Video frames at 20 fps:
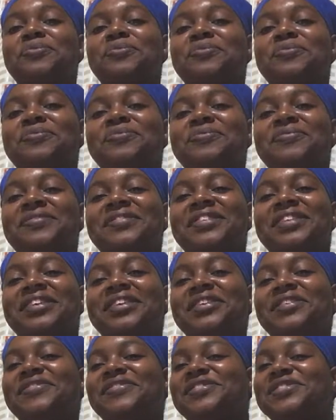Lift your
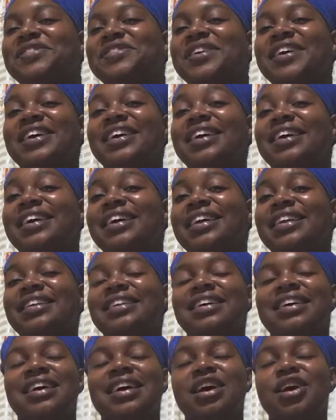head.
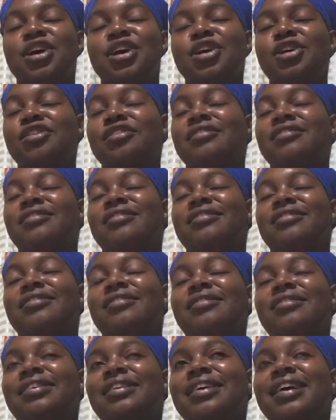
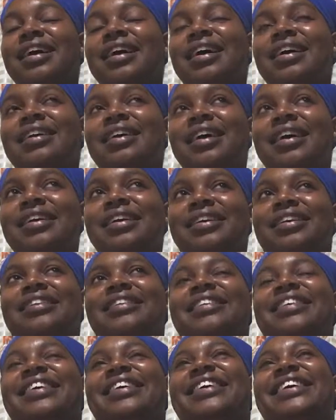I,
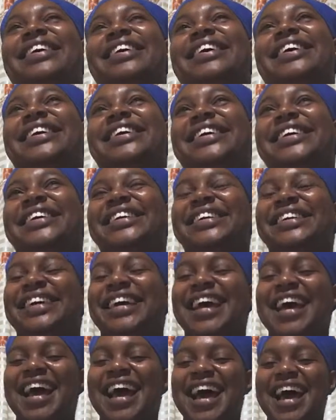I learned this
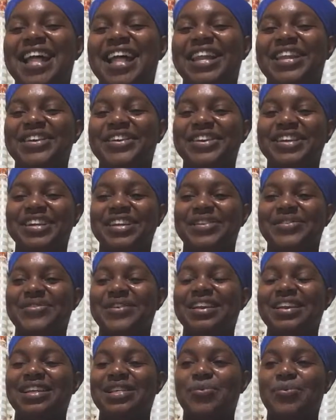one as well. I think it's
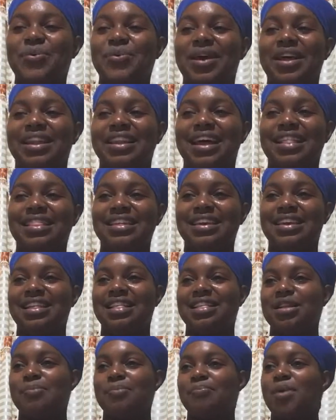the power. It's
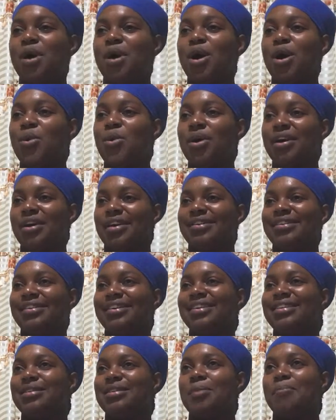a power pose.
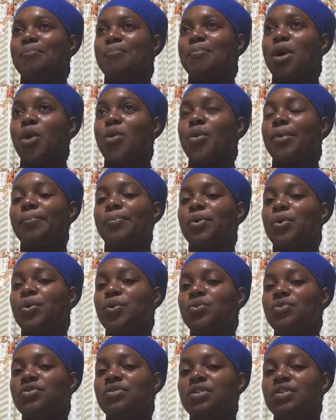So when you
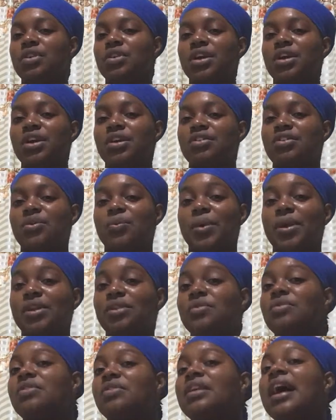stand with your head
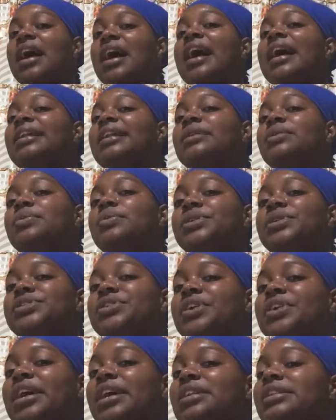tilt a little
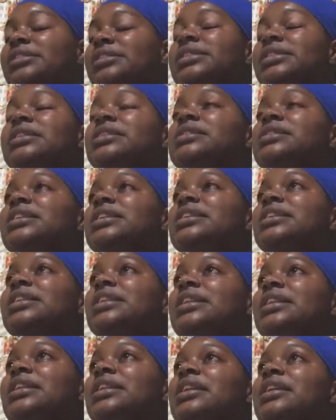for a minute or
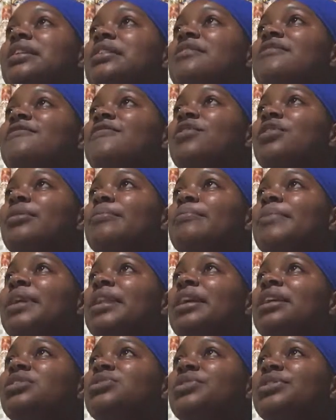two per day,
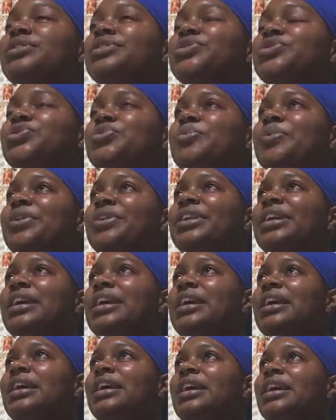then it
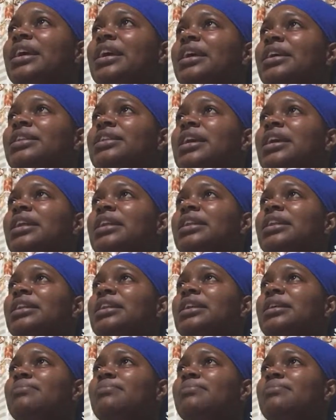makes you feel more